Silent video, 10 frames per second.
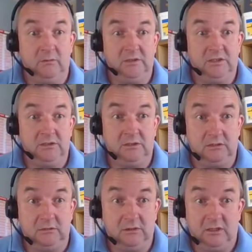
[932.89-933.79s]
which
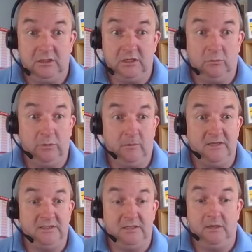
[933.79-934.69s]
is you'll probably
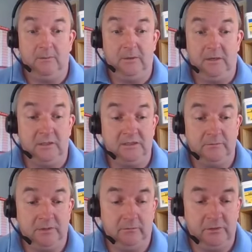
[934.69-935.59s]
see it appear
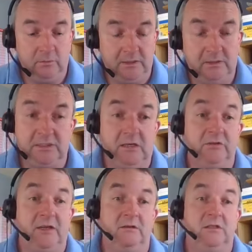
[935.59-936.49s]
sometime this week, that
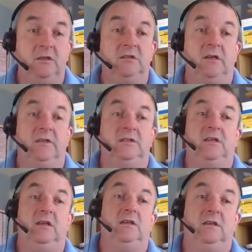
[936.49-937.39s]
tells you how to use Ardex
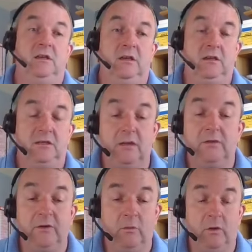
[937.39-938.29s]

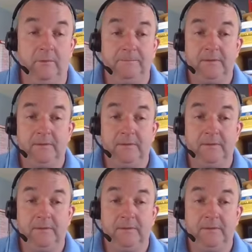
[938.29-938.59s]
K301.